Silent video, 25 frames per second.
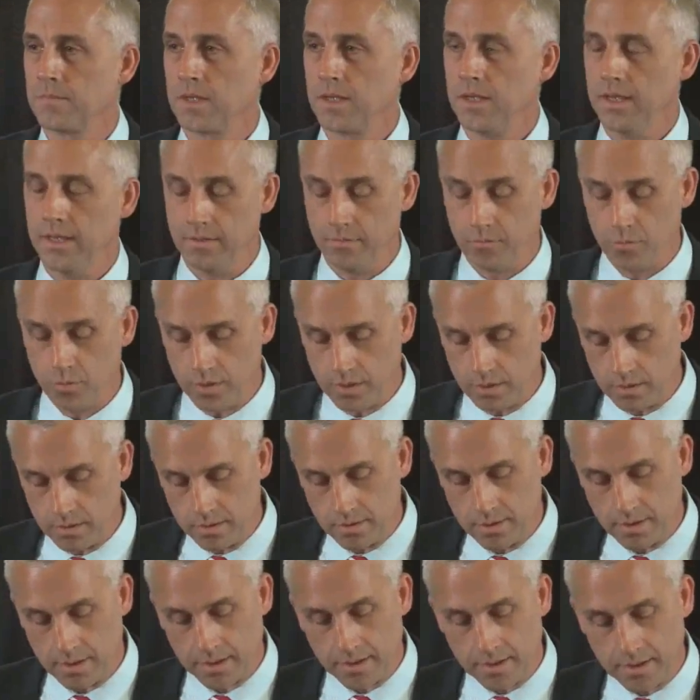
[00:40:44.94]
And if we,
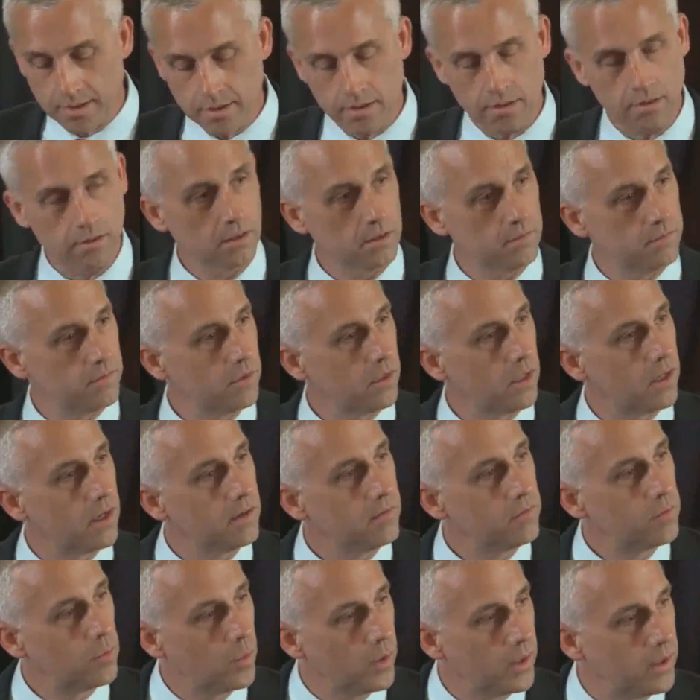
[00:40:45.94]
again, live a
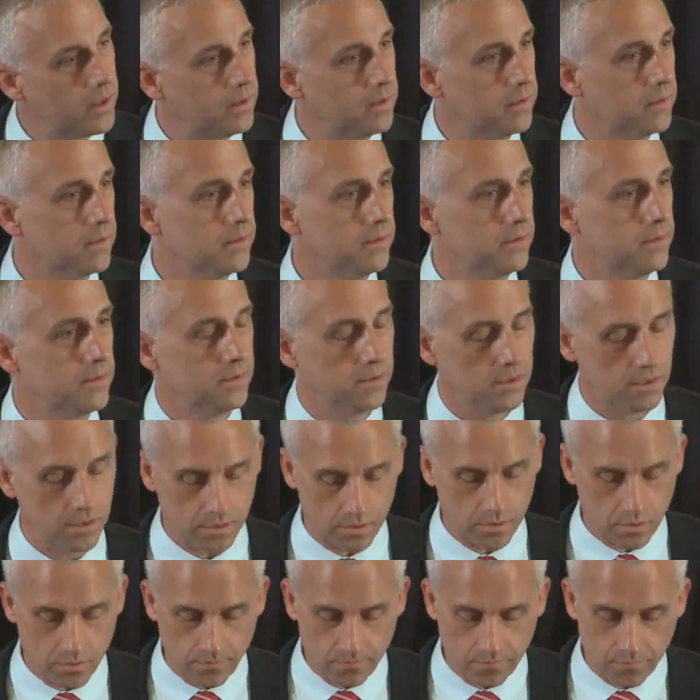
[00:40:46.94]
life well, a
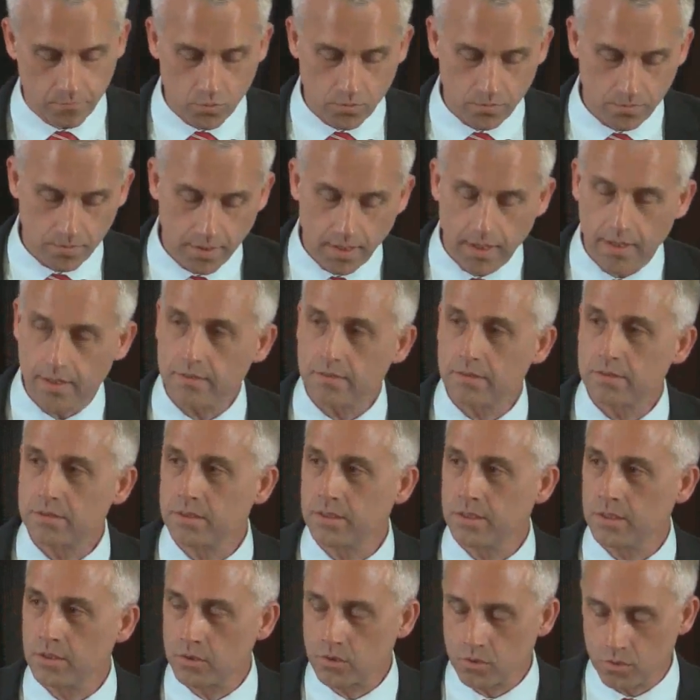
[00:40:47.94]
God
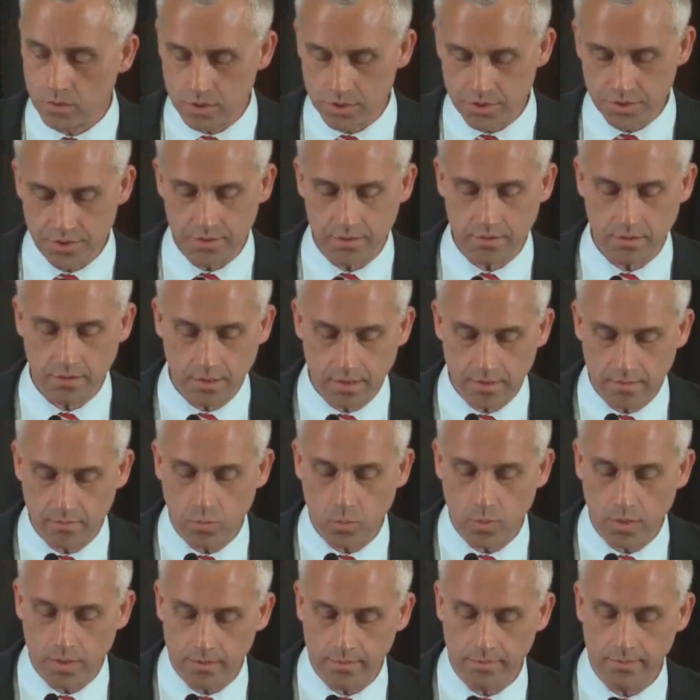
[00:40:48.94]
centered Christian life
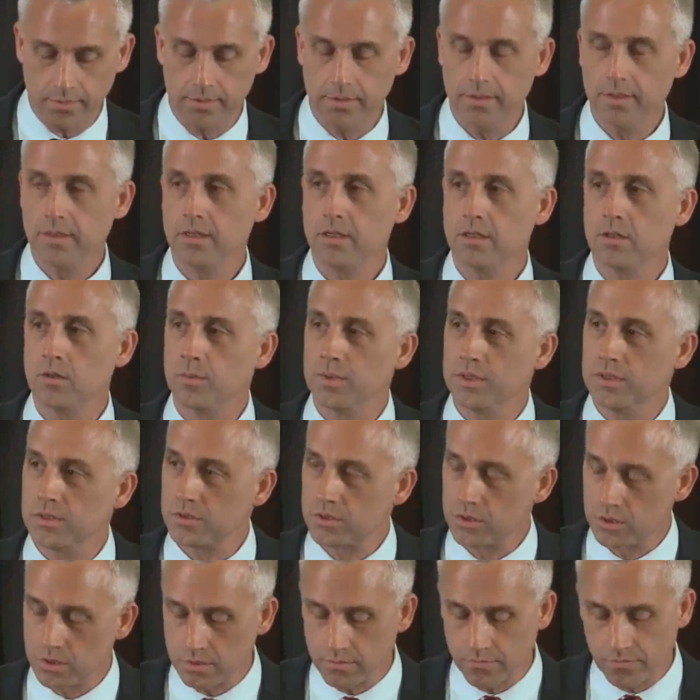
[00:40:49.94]
well, it'll be
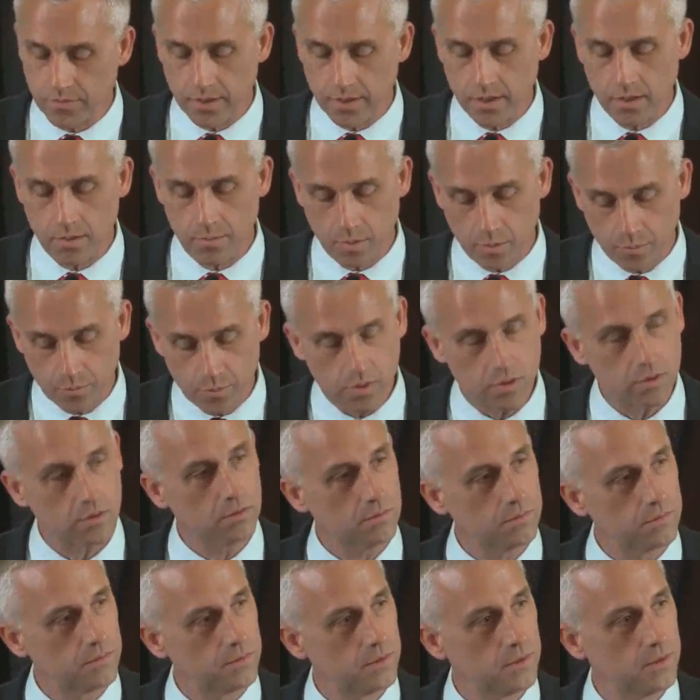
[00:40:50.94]
certifiable
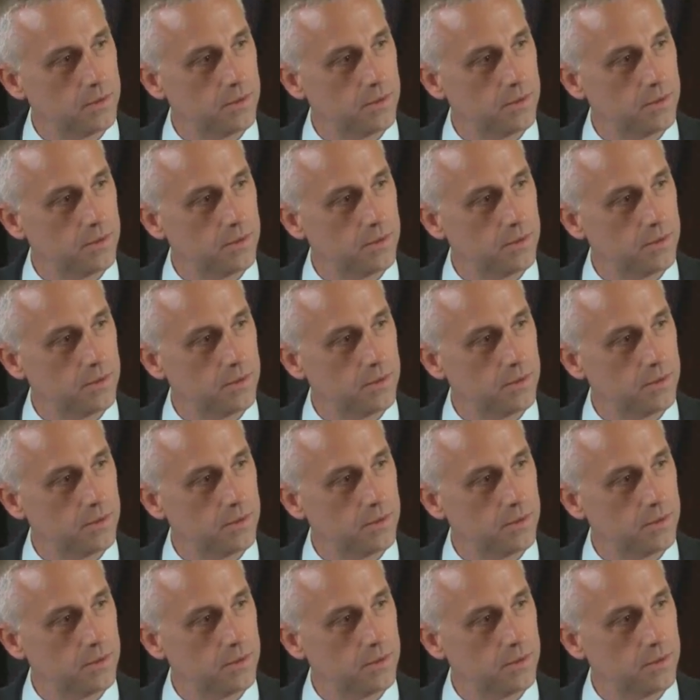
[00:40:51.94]
proof